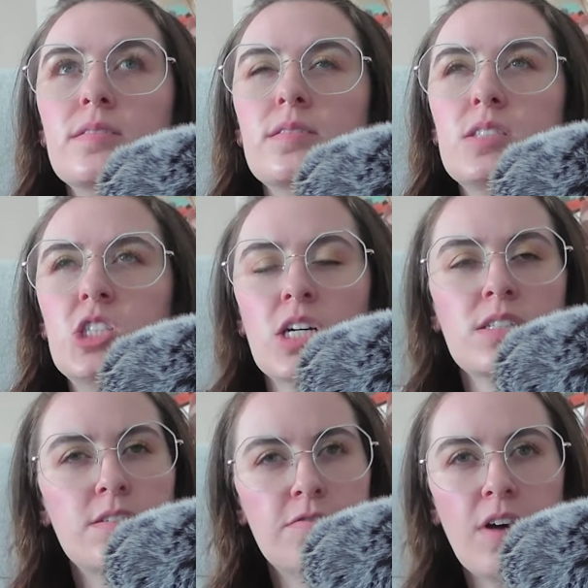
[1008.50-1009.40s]

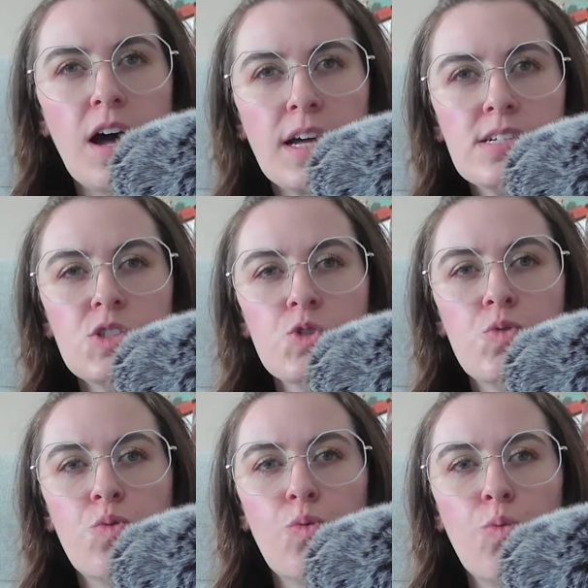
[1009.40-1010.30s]
justifies
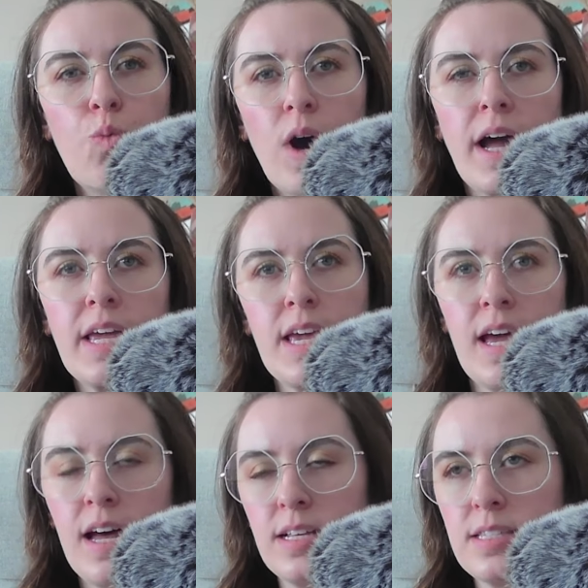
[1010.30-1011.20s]
why he
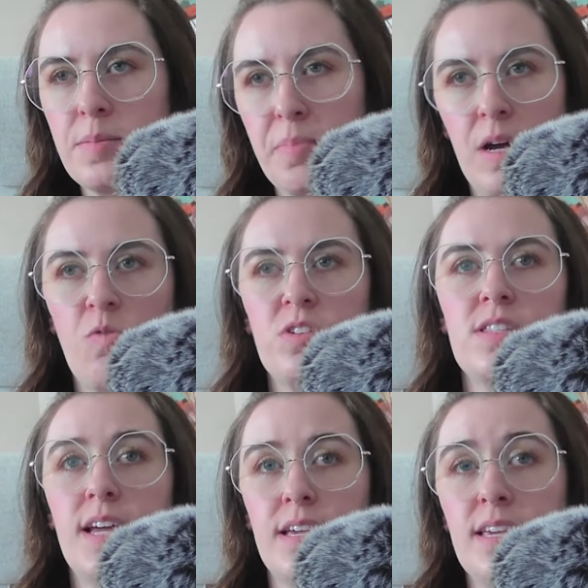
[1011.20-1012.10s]
has the powers
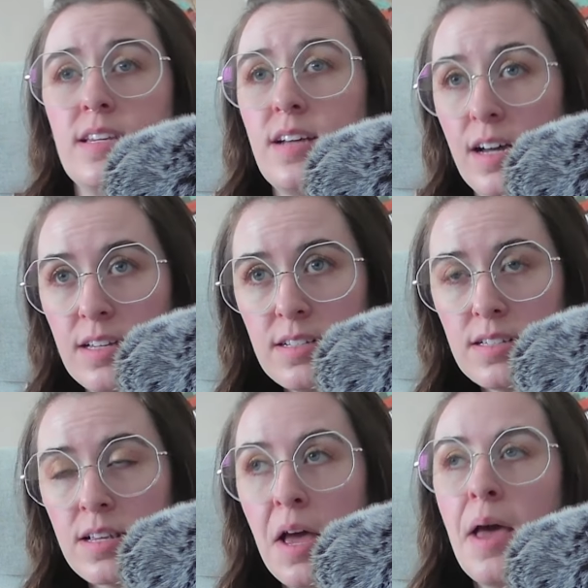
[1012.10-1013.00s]
that he
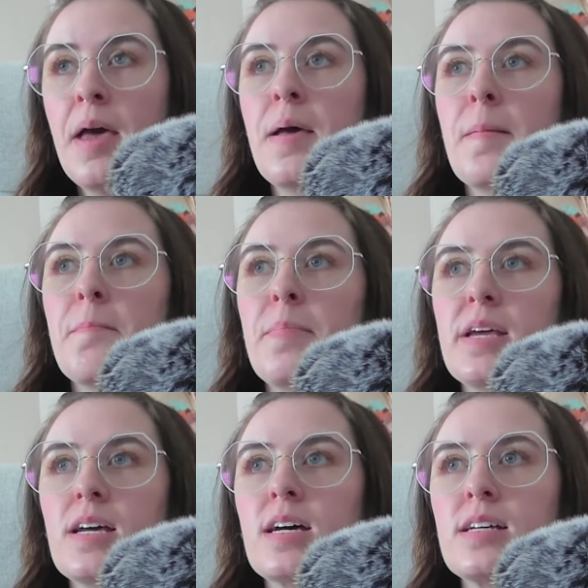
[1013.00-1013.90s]
does.
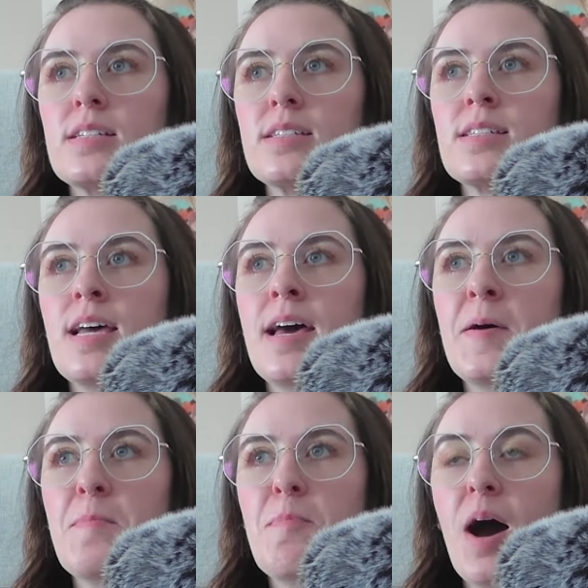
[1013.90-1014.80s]
Because
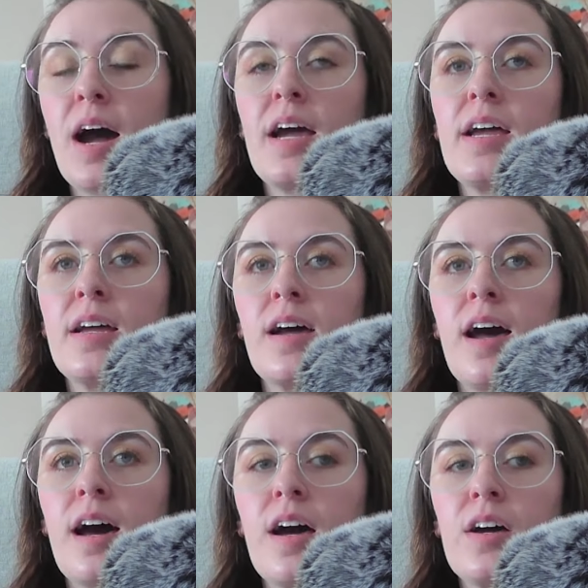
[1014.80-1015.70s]
I
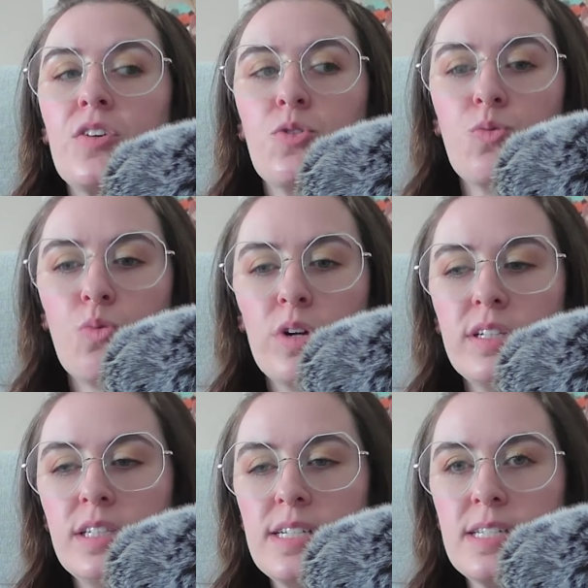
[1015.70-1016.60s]
had
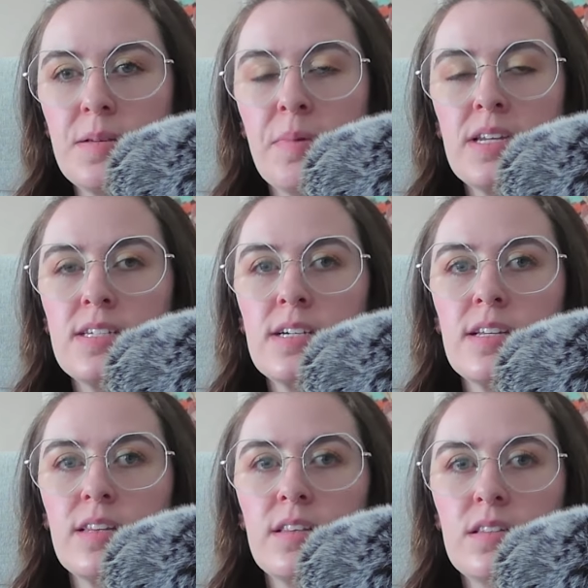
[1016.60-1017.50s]
really
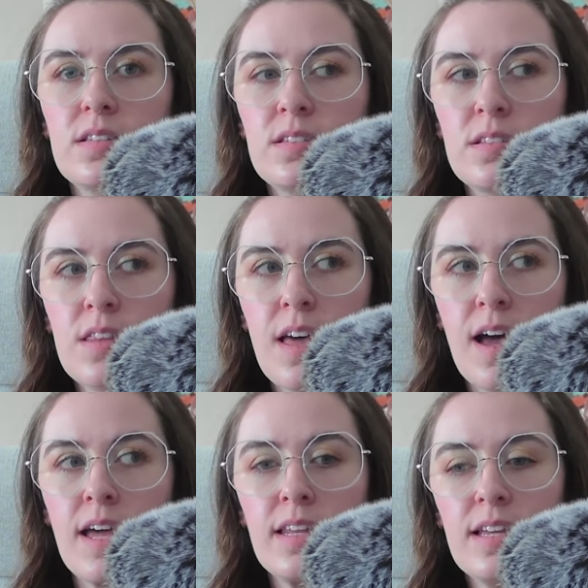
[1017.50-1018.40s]
cemented
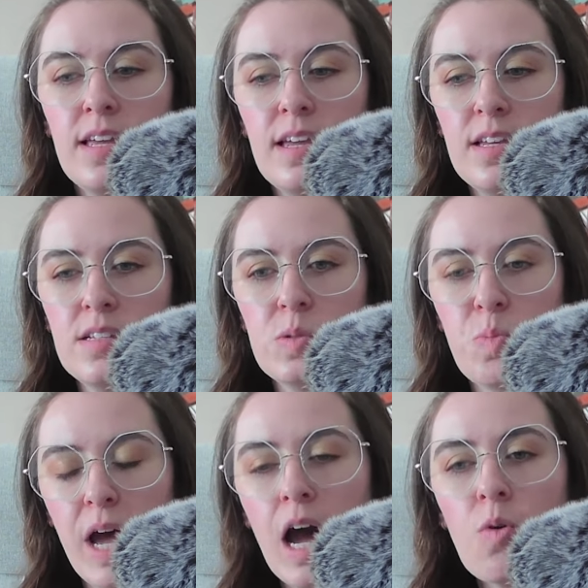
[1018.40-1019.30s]
that his
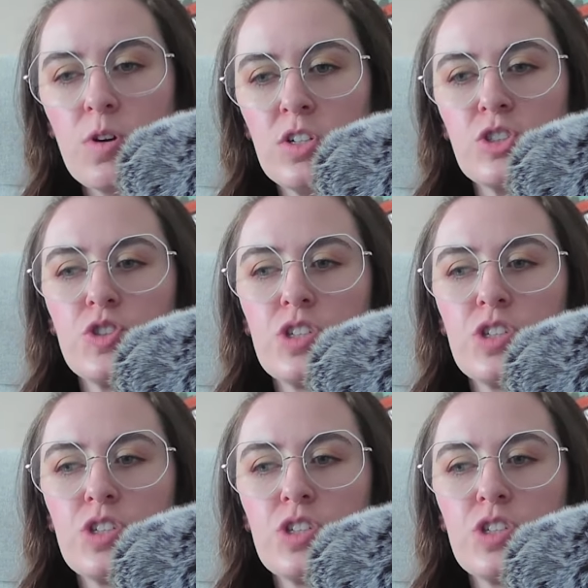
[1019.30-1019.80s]
powers,